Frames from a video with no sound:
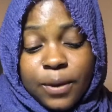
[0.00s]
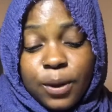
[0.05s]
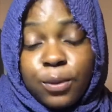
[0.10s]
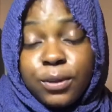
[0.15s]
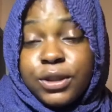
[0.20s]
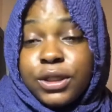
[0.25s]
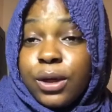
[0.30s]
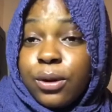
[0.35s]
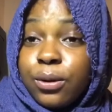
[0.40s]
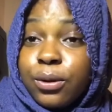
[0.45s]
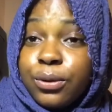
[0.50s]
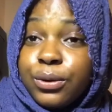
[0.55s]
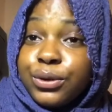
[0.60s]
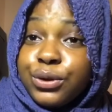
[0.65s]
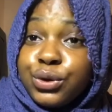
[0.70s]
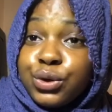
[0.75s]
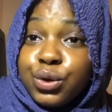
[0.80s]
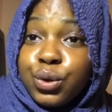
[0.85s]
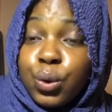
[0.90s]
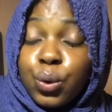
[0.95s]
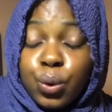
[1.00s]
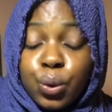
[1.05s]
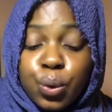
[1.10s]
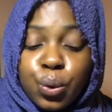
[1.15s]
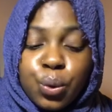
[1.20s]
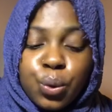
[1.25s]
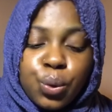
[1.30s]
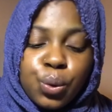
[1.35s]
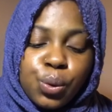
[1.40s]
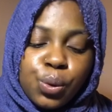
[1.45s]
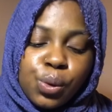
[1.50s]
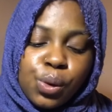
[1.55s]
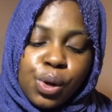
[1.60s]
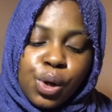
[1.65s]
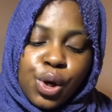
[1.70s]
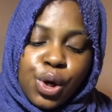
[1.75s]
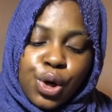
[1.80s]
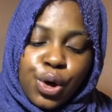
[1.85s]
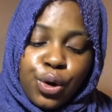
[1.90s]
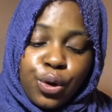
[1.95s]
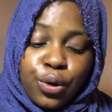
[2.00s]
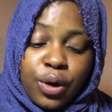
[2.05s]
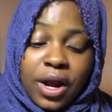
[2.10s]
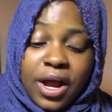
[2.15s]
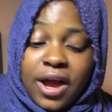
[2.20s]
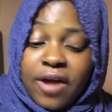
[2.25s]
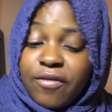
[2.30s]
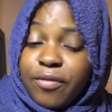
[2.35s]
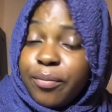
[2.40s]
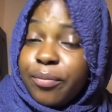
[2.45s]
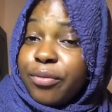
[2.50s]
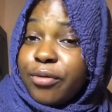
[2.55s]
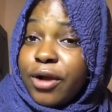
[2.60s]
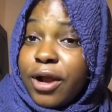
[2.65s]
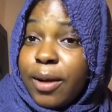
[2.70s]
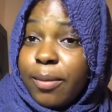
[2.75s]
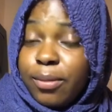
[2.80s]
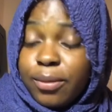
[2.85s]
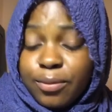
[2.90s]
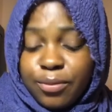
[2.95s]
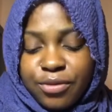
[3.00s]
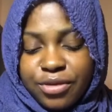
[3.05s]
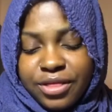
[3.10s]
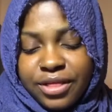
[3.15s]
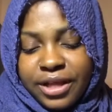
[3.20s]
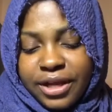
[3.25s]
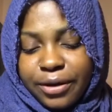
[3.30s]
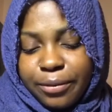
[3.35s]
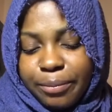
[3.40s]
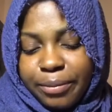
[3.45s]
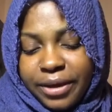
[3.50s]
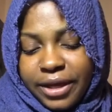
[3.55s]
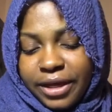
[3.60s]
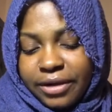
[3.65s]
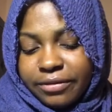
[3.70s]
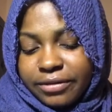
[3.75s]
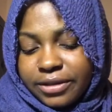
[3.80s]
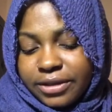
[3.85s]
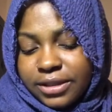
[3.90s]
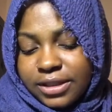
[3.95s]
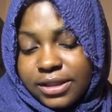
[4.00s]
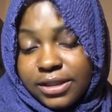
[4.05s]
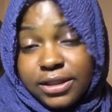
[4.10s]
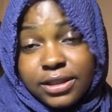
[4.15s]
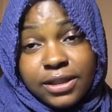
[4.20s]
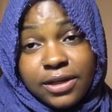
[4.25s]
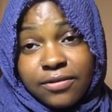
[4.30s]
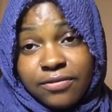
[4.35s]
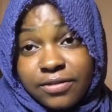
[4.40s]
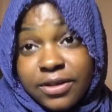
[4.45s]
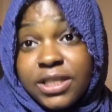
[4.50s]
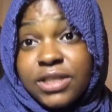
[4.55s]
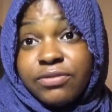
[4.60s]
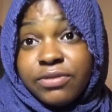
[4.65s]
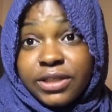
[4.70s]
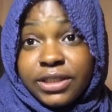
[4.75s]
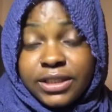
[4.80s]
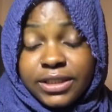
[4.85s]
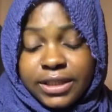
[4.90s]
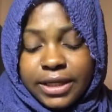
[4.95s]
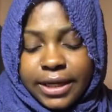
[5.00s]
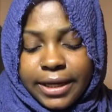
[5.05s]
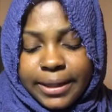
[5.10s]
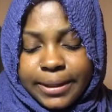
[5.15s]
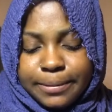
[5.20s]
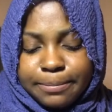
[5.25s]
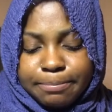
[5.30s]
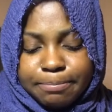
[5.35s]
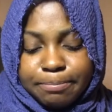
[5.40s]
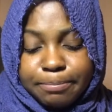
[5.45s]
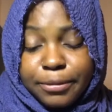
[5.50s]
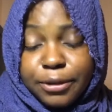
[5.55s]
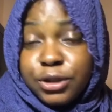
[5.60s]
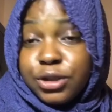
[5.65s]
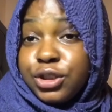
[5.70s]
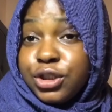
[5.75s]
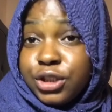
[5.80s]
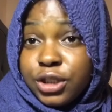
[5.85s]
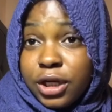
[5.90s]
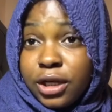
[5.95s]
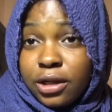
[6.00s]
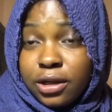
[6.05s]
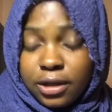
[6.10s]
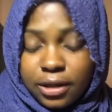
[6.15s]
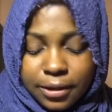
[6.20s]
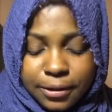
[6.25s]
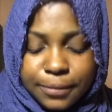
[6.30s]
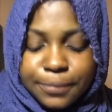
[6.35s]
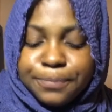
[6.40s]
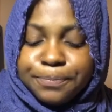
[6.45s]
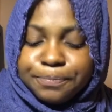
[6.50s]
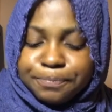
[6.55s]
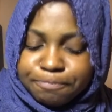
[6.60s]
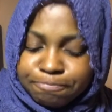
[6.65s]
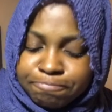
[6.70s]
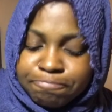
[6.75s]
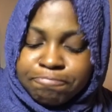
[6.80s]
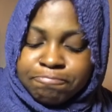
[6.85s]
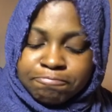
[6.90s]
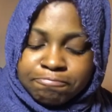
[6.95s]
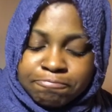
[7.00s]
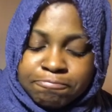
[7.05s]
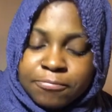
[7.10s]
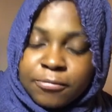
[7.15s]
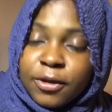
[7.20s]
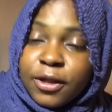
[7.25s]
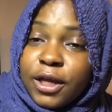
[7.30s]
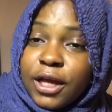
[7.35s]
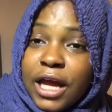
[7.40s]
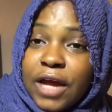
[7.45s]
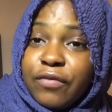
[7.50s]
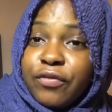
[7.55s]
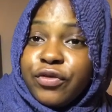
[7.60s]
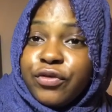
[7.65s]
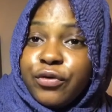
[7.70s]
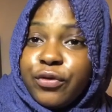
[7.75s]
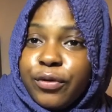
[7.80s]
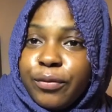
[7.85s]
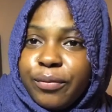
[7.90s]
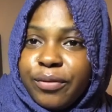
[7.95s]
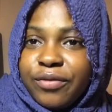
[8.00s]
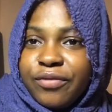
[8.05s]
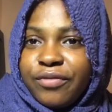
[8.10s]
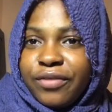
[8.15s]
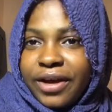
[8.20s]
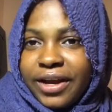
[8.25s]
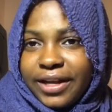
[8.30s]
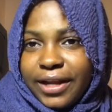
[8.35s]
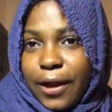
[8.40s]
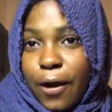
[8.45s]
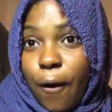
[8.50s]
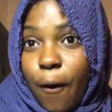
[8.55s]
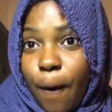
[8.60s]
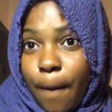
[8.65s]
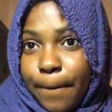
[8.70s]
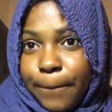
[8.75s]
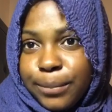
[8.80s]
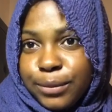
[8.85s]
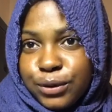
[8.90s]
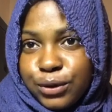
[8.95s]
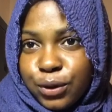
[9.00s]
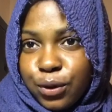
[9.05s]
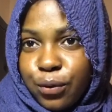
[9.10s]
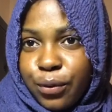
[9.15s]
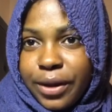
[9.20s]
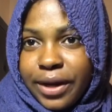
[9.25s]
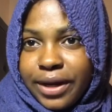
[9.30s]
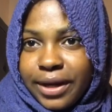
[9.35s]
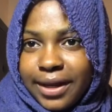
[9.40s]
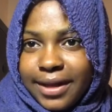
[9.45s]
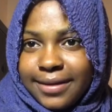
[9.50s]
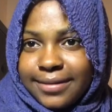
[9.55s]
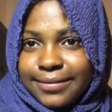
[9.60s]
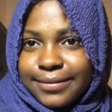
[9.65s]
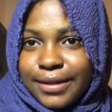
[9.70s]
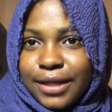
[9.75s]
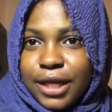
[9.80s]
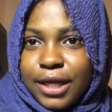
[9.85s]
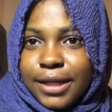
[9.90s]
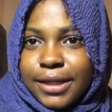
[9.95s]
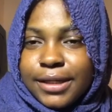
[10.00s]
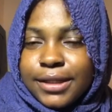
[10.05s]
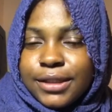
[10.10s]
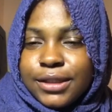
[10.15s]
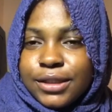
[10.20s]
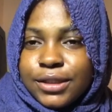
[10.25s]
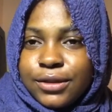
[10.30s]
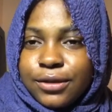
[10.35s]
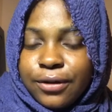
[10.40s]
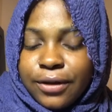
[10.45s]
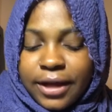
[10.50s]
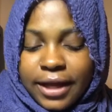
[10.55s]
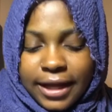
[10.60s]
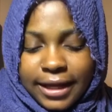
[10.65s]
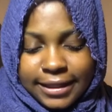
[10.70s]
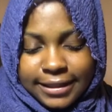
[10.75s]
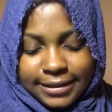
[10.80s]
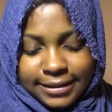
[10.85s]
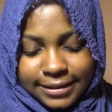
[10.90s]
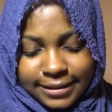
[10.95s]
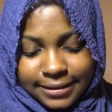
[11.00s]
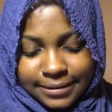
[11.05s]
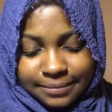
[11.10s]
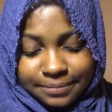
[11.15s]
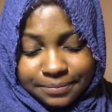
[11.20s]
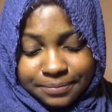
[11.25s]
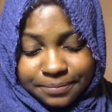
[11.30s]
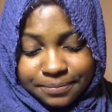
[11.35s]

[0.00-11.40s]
which are going to school or having problems with their parents and stuff. It's very sad. But inshallah, everything will be fine. I hope so one day. So, guys,